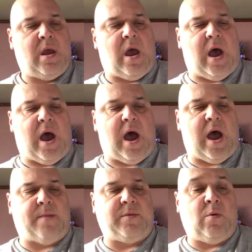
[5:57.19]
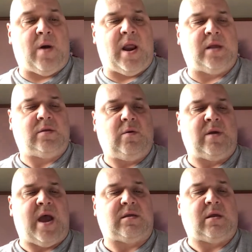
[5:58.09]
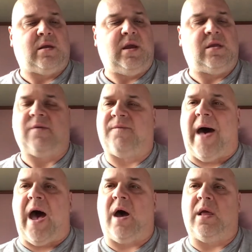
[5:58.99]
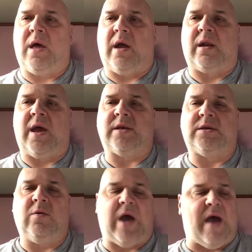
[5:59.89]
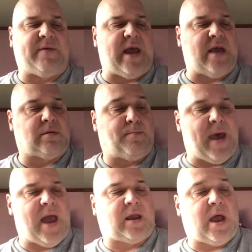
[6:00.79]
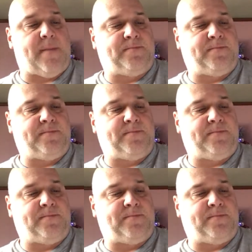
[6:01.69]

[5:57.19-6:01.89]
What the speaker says: You want to do not delete the file unless you have it as a backup.